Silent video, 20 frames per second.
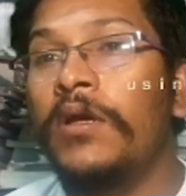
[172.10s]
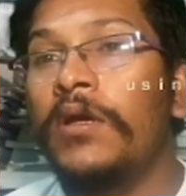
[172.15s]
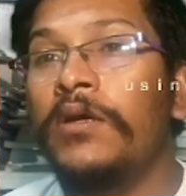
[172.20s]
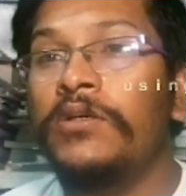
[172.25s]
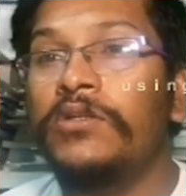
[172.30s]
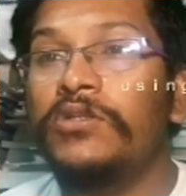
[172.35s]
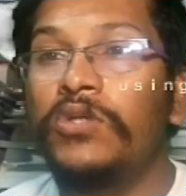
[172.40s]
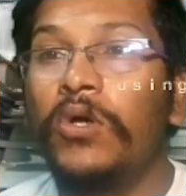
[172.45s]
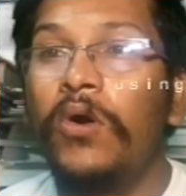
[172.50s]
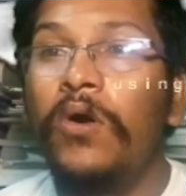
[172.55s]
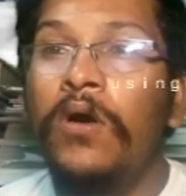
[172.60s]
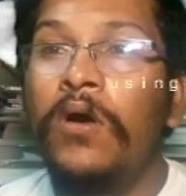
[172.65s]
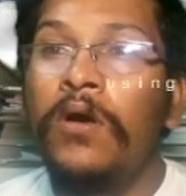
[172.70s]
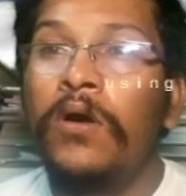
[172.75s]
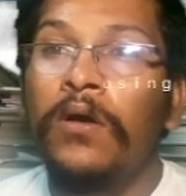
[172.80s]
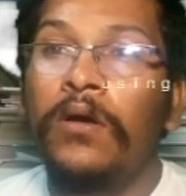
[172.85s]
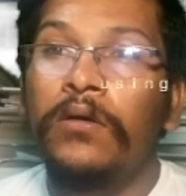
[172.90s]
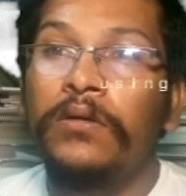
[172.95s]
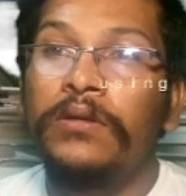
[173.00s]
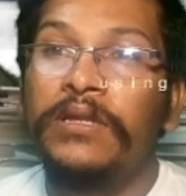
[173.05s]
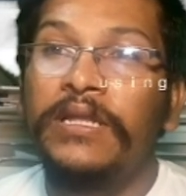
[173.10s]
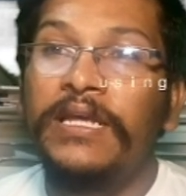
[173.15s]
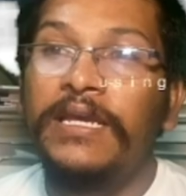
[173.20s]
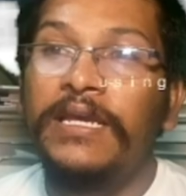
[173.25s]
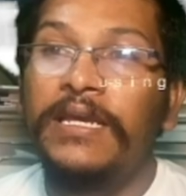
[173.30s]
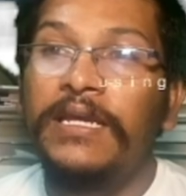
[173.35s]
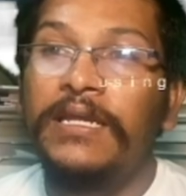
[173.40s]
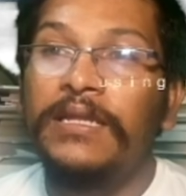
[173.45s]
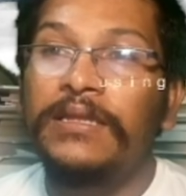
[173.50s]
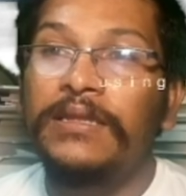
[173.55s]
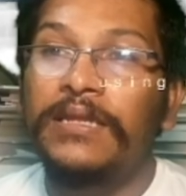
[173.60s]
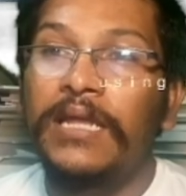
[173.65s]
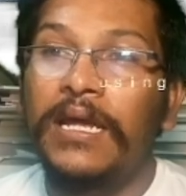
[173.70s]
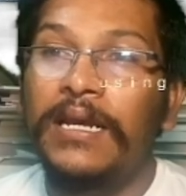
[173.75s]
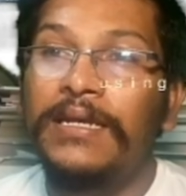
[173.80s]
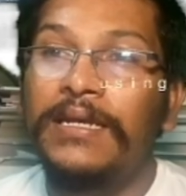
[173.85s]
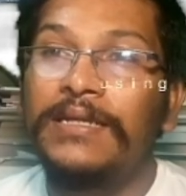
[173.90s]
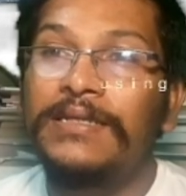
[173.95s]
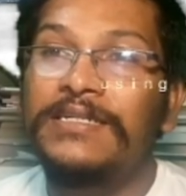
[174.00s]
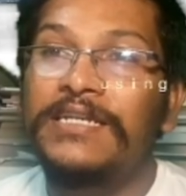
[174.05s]
So the
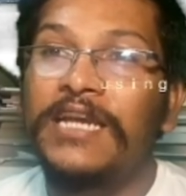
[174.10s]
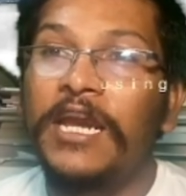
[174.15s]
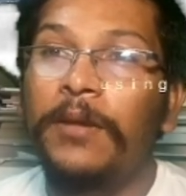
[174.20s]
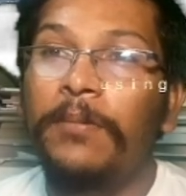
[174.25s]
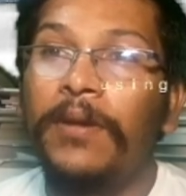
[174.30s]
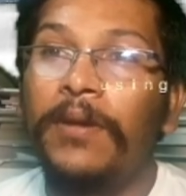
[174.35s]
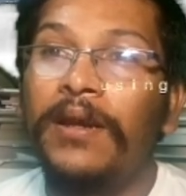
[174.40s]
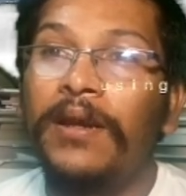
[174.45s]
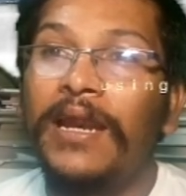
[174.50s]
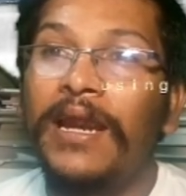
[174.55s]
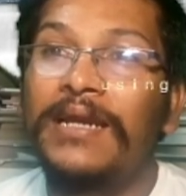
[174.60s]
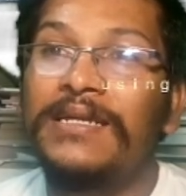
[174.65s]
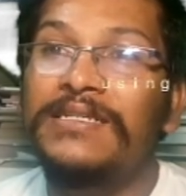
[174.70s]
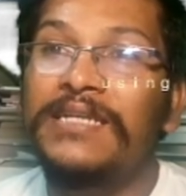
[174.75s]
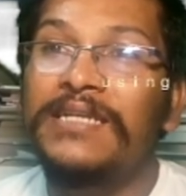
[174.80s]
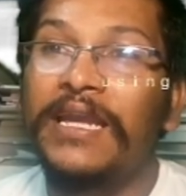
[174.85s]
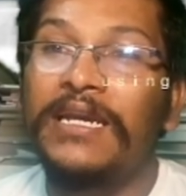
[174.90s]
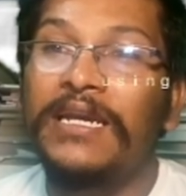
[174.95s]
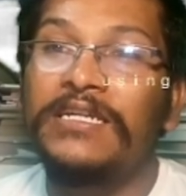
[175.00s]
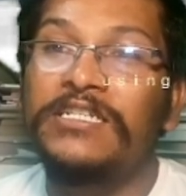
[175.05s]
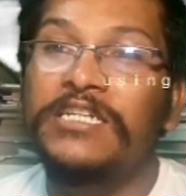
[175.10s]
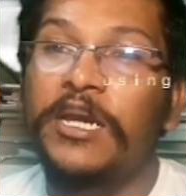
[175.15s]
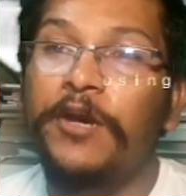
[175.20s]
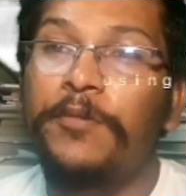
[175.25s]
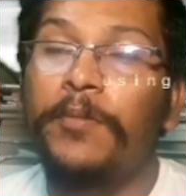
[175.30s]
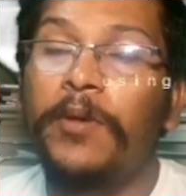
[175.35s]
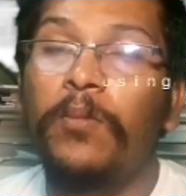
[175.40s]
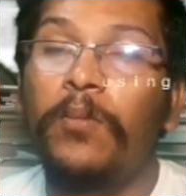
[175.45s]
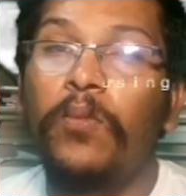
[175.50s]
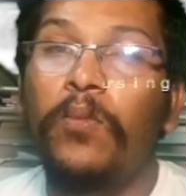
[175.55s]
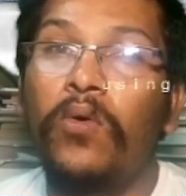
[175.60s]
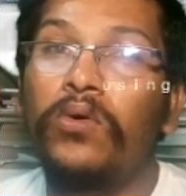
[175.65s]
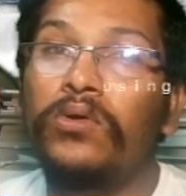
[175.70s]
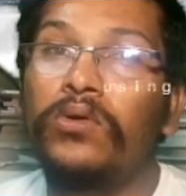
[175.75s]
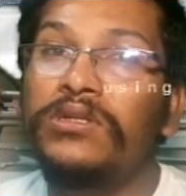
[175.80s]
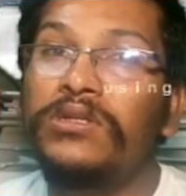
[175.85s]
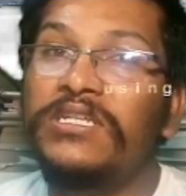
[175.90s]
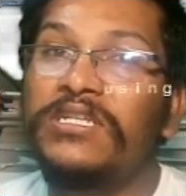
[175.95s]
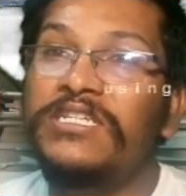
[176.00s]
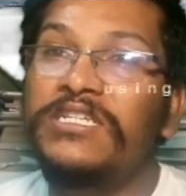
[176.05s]
third statement and second statement,
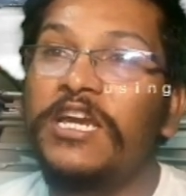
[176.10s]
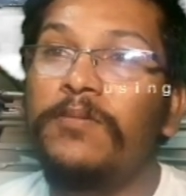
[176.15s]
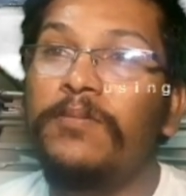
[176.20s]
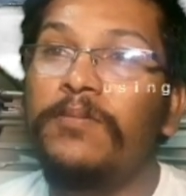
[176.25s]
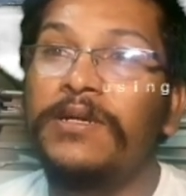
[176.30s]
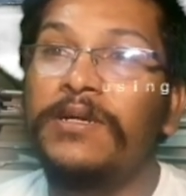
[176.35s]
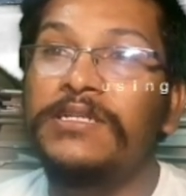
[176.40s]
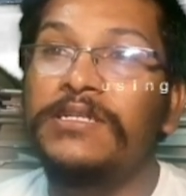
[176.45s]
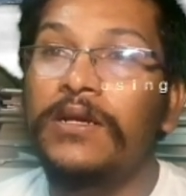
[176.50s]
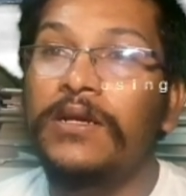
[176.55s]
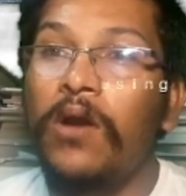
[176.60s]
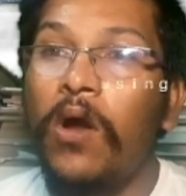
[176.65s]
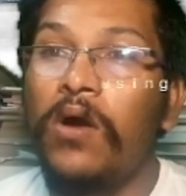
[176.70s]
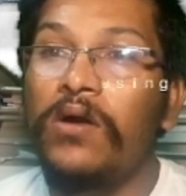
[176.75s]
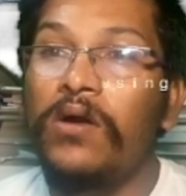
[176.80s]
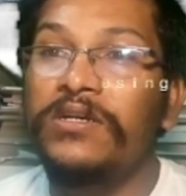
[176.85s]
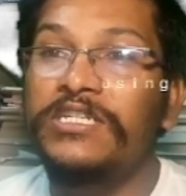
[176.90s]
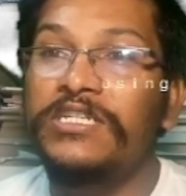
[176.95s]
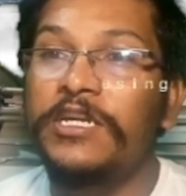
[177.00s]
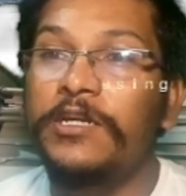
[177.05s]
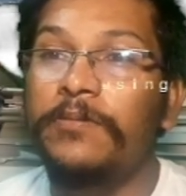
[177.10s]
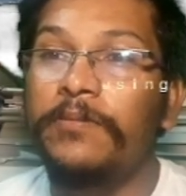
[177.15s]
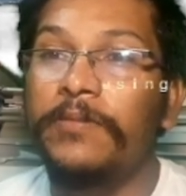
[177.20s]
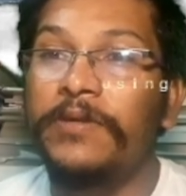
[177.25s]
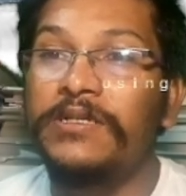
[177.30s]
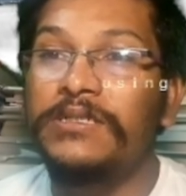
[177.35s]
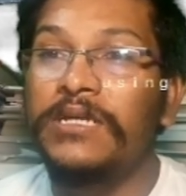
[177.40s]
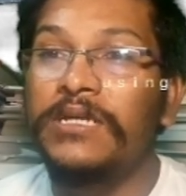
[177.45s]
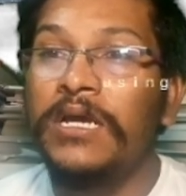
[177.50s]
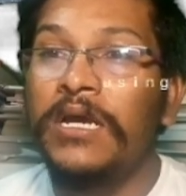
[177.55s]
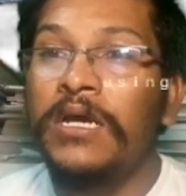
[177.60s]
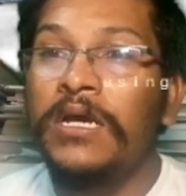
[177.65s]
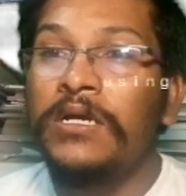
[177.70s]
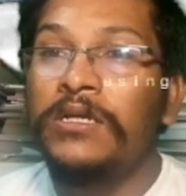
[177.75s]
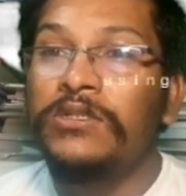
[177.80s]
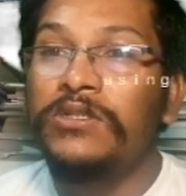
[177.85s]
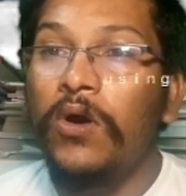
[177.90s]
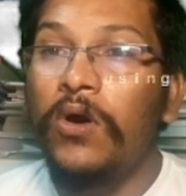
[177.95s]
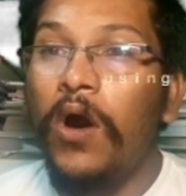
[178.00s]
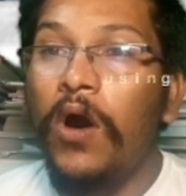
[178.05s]
both statements are wrong statements.
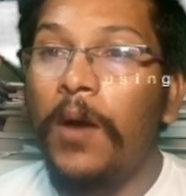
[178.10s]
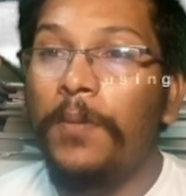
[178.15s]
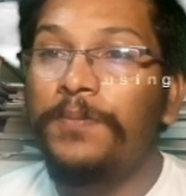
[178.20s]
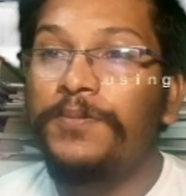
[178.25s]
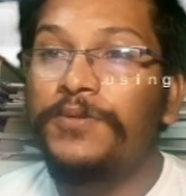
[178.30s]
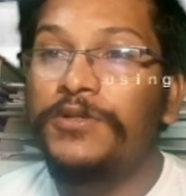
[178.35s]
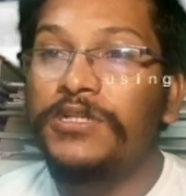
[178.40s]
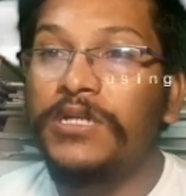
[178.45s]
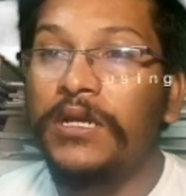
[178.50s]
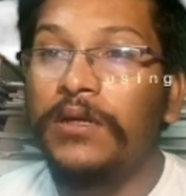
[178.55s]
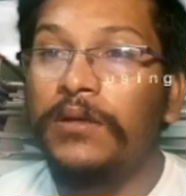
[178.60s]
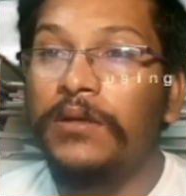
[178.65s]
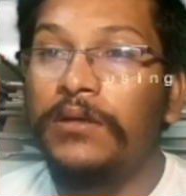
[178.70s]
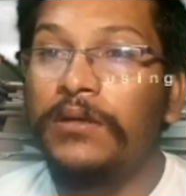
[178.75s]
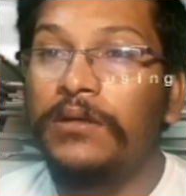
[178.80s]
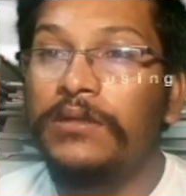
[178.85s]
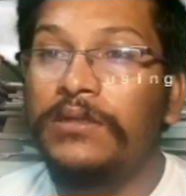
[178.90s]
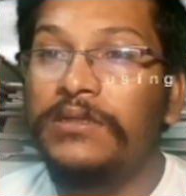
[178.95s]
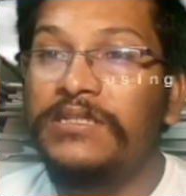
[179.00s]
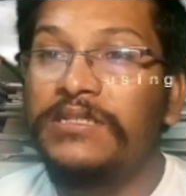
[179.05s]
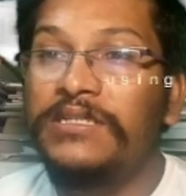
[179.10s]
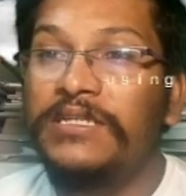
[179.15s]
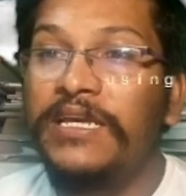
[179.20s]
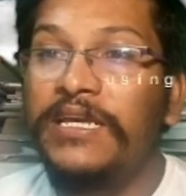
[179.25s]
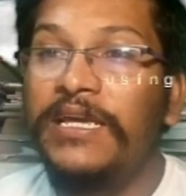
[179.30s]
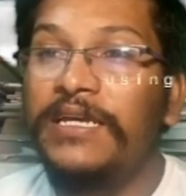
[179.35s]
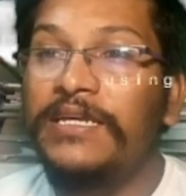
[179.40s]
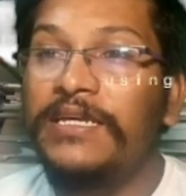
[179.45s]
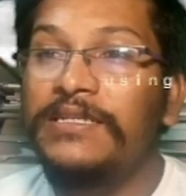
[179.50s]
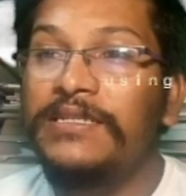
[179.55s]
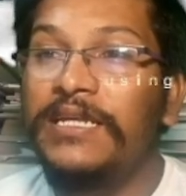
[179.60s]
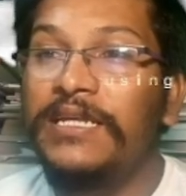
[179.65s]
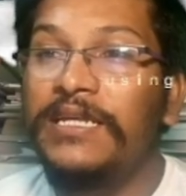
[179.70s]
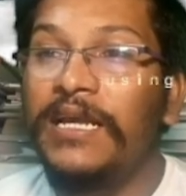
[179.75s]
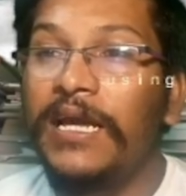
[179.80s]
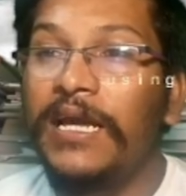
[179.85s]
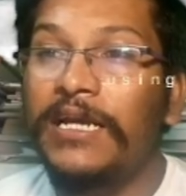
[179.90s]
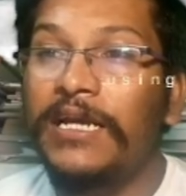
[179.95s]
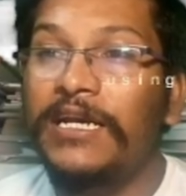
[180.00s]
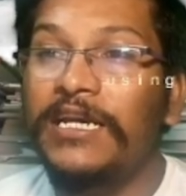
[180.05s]
So option C is the
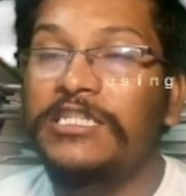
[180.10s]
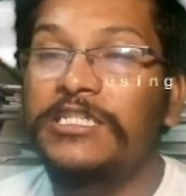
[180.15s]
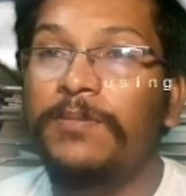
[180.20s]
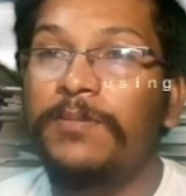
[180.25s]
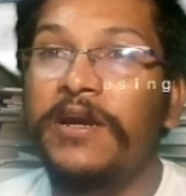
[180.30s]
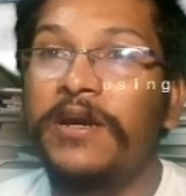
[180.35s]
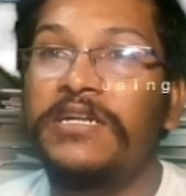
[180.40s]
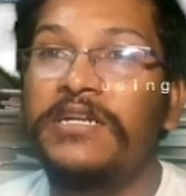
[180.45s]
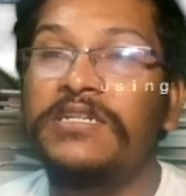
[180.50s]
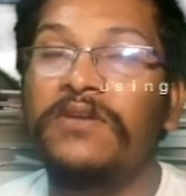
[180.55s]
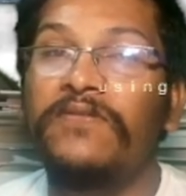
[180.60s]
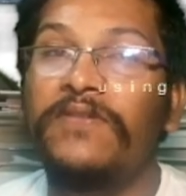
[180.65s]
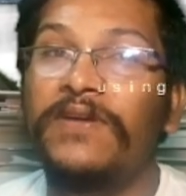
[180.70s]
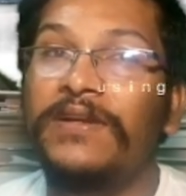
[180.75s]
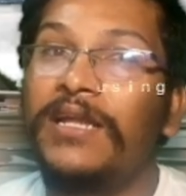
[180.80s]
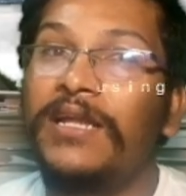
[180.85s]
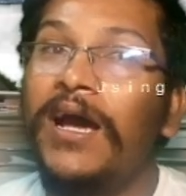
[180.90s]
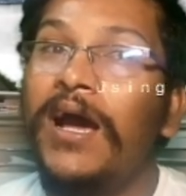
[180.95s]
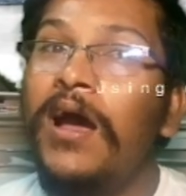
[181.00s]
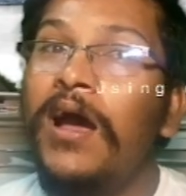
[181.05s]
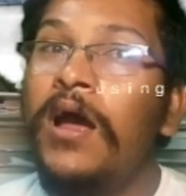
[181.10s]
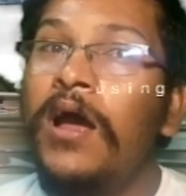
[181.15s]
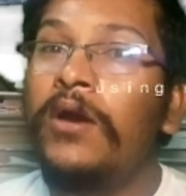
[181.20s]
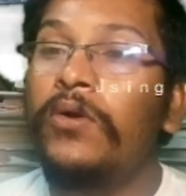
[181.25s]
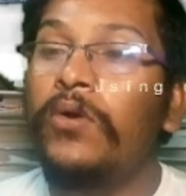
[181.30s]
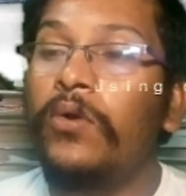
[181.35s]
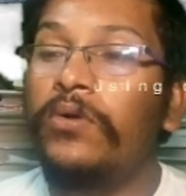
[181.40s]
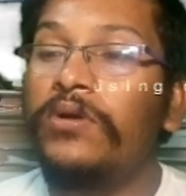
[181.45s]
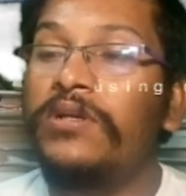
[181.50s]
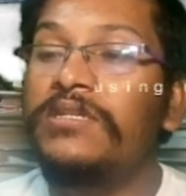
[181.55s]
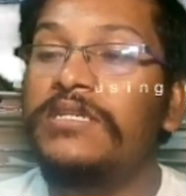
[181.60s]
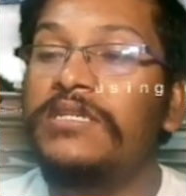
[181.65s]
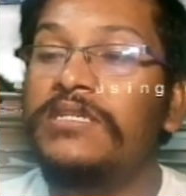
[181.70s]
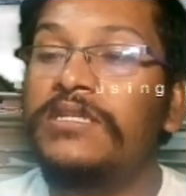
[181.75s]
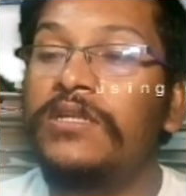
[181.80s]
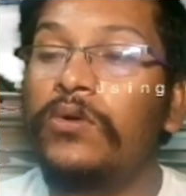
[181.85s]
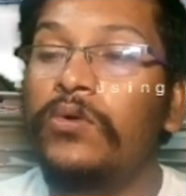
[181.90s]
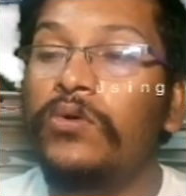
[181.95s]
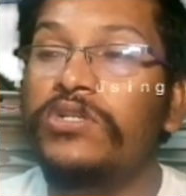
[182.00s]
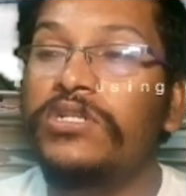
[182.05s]
correct explanation for the
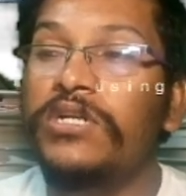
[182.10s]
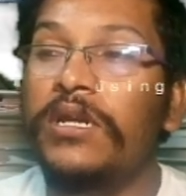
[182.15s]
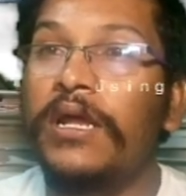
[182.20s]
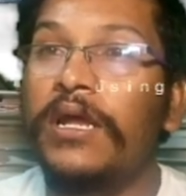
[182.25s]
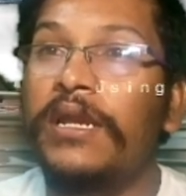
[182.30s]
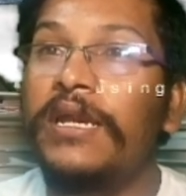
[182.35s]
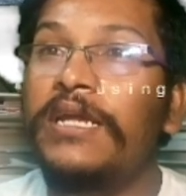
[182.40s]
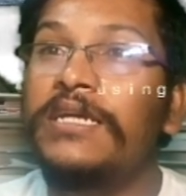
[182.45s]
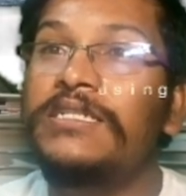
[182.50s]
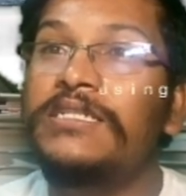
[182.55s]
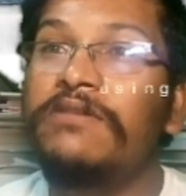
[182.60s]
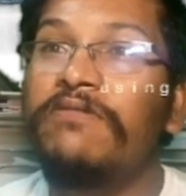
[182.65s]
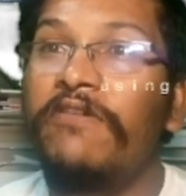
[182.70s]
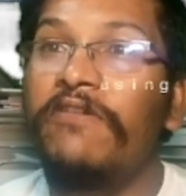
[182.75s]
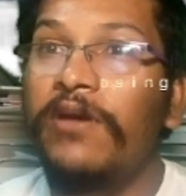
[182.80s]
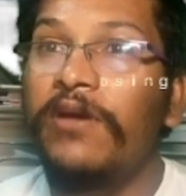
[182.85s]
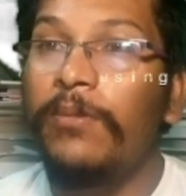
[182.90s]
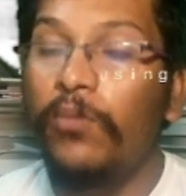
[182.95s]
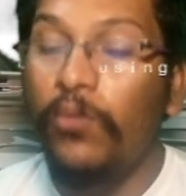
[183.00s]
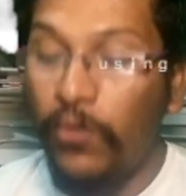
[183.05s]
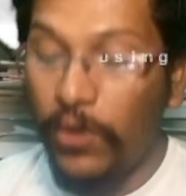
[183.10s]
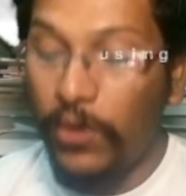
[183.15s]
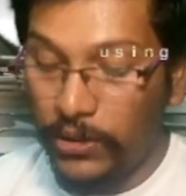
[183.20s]
26th question. Next, we will move on